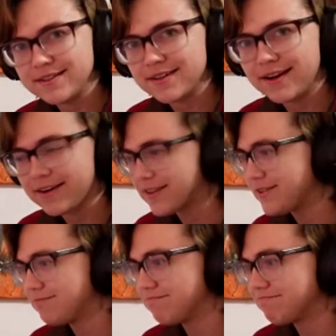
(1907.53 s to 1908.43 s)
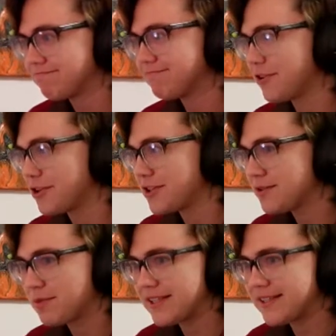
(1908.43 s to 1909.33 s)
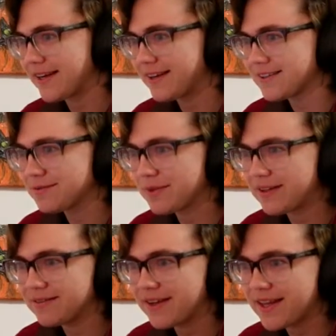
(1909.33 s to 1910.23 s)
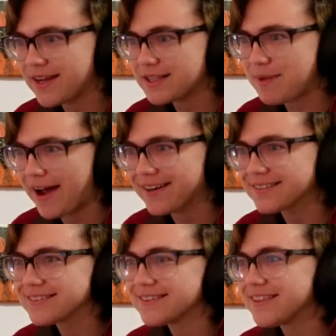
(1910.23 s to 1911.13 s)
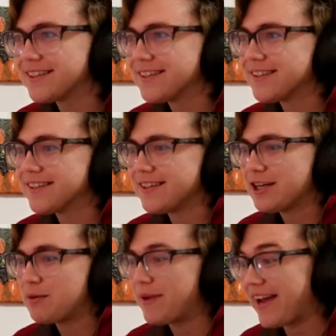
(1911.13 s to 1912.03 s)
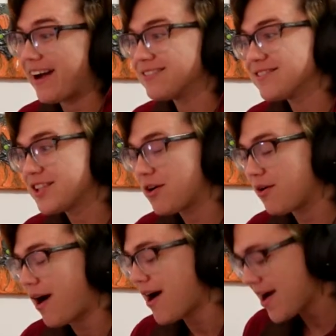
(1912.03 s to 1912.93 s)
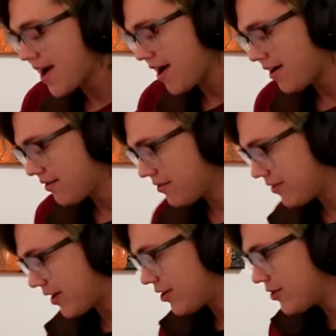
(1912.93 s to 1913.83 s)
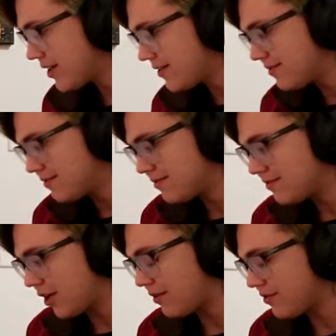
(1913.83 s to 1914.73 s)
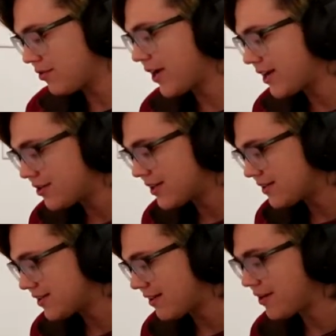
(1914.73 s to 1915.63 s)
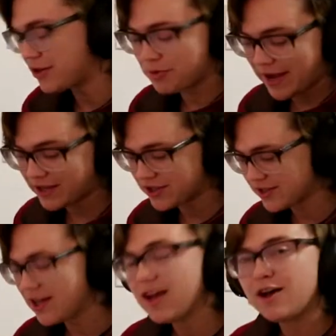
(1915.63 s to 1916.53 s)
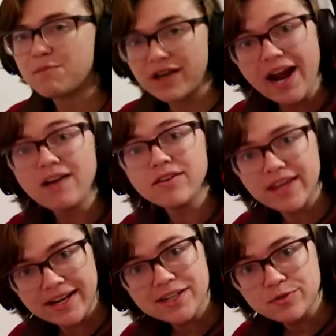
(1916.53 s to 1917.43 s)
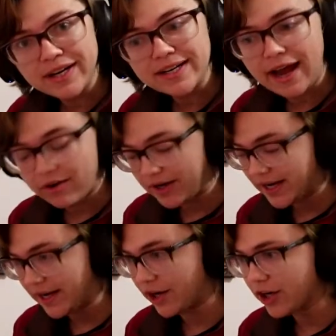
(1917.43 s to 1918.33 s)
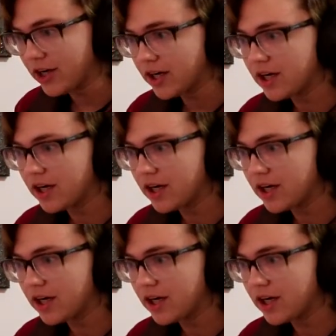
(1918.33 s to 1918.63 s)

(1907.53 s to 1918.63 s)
I think it disconnected for a split second, but I think it's back. But yeah, so I have 372 pages, but I have all the edits written down in here.